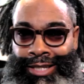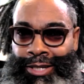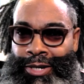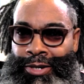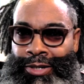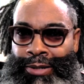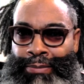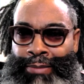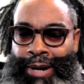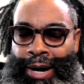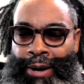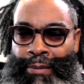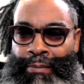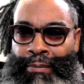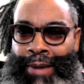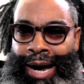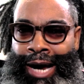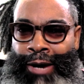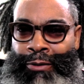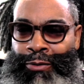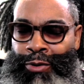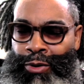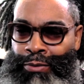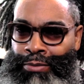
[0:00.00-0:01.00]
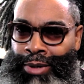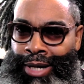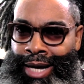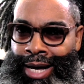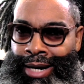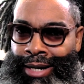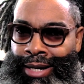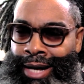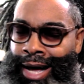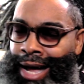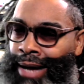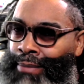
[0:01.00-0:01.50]
learned about
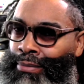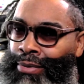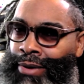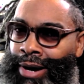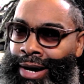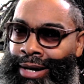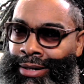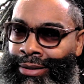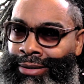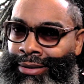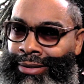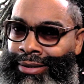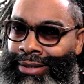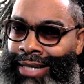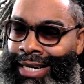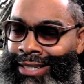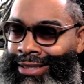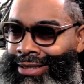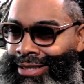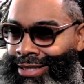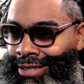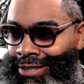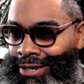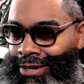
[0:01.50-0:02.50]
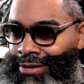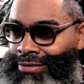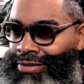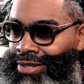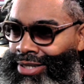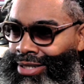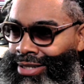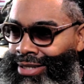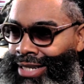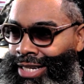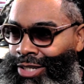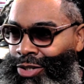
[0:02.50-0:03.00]
microblading eyebrows. That's a
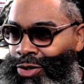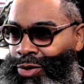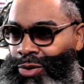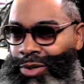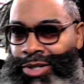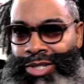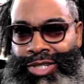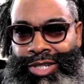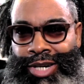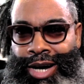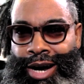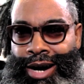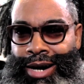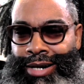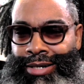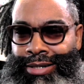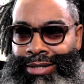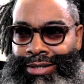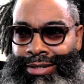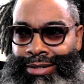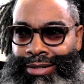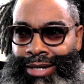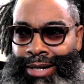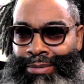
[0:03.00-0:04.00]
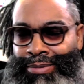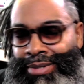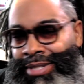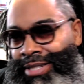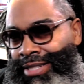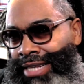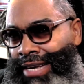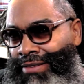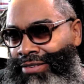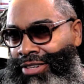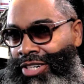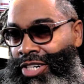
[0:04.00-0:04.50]
service that you could charge up to
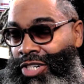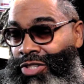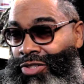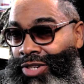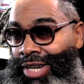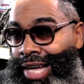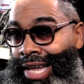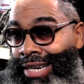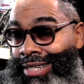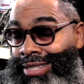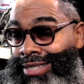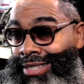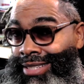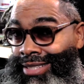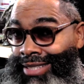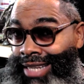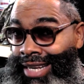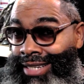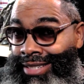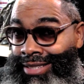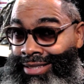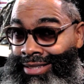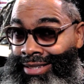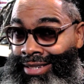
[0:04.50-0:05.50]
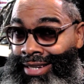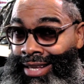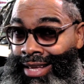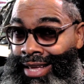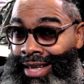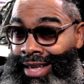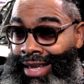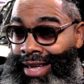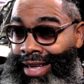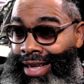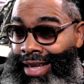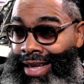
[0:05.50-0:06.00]
$700 a session.
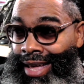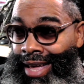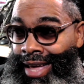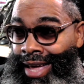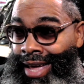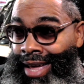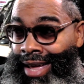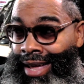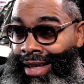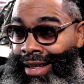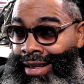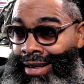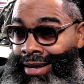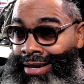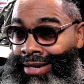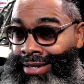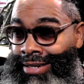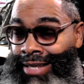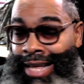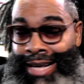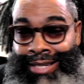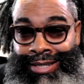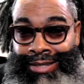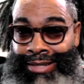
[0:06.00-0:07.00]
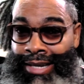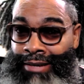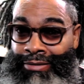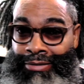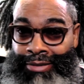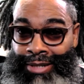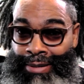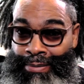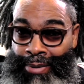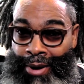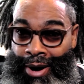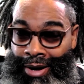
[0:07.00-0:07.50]
And that's
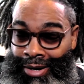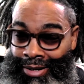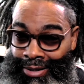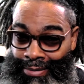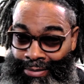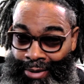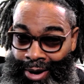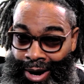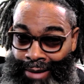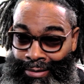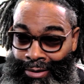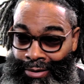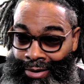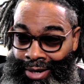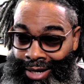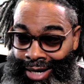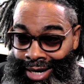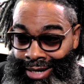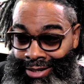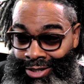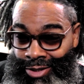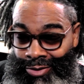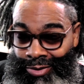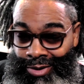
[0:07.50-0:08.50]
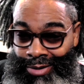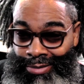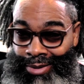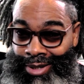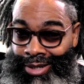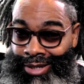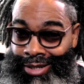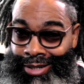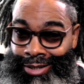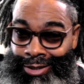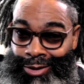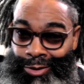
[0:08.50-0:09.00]
definitely part of the barbering industry,
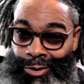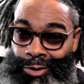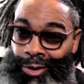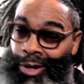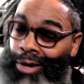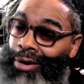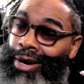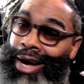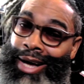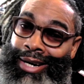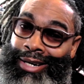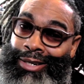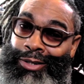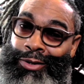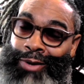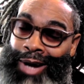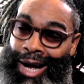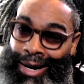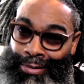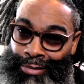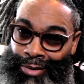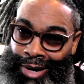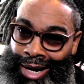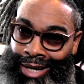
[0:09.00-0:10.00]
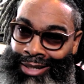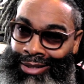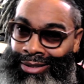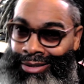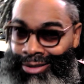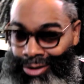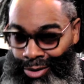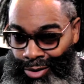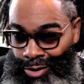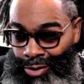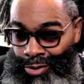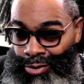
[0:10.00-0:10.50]
because you learn how to do eyebrows
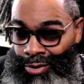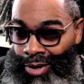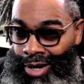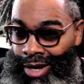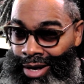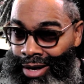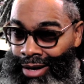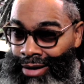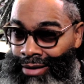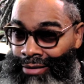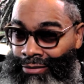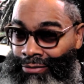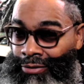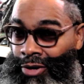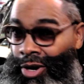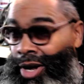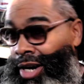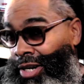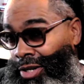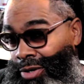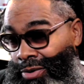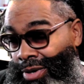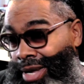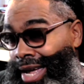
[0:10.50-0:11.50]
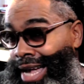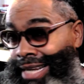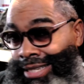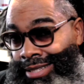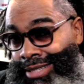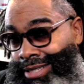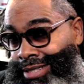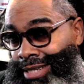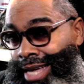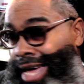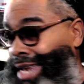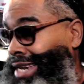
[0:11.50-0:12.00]
in school. For all of you
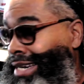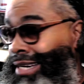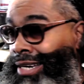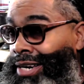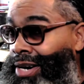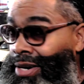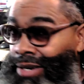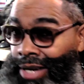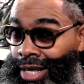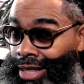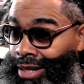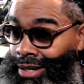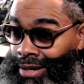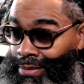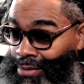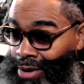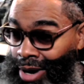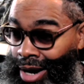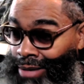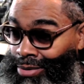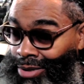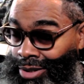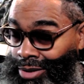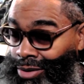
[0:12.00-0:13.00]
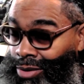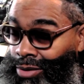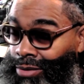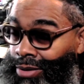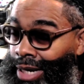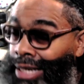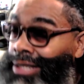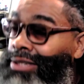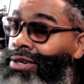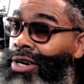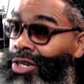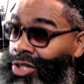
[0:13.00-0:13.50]
cats that decided to learn nothing in barber school,
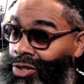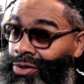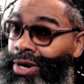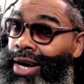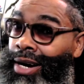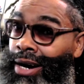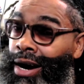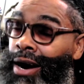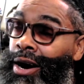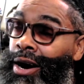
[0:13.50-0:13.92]
they taught you how to